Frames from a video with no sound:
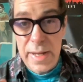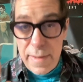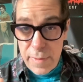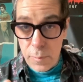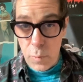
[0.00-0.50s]

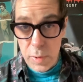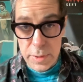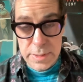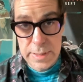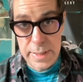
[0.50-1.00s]
even
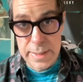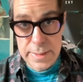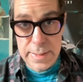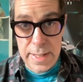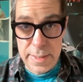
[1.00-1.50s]
worse
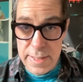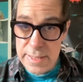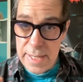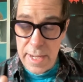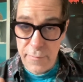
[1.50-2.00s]
is that this
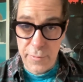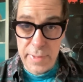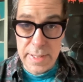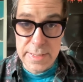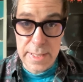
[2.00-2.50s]
Aunt
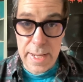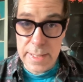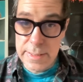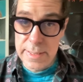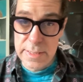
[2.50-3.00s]
Felice
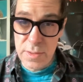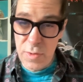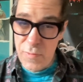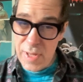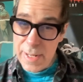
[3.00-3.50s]
has this sort
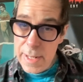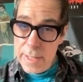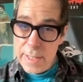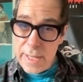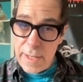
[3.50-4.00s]
of like
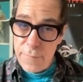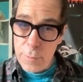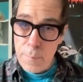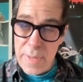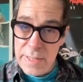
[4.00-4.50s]

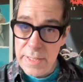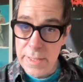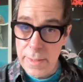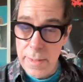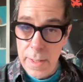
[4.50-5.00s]
evil
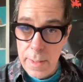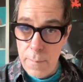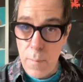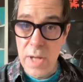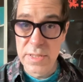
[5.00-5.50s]
minion
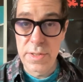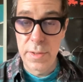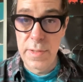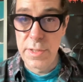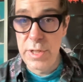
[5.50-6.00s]
monster
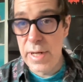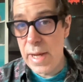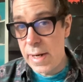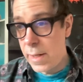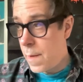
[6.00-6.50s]
that she
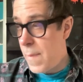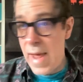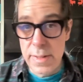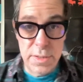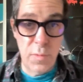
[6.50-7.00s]
kind of
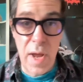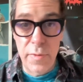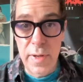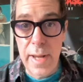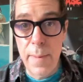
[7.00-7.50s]
commands around
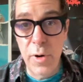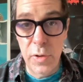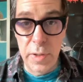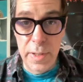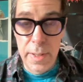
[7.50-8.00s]
the
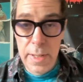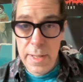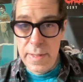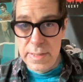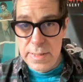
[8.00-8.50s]
neighborhood
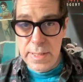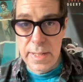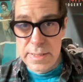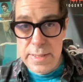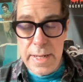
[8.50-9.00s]
that's
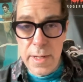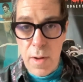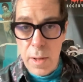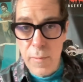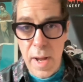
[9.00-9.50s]
sneaking
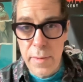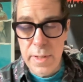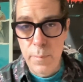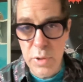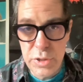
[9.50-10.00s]
all around
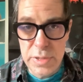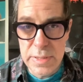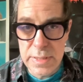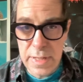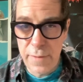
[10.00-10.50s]
in bushes
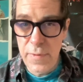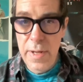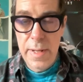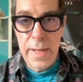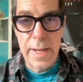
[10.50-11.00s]
and stuff.
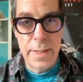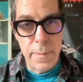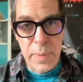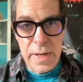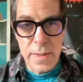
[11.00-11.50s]
And it
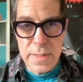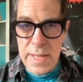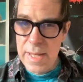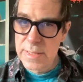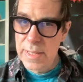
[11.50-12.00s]
appears
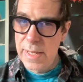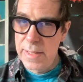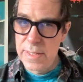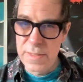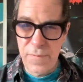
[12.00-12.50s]
as like
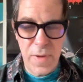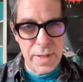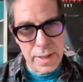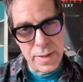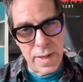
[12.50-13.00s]
this
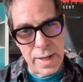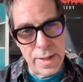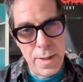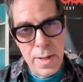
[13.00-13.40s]
fucking like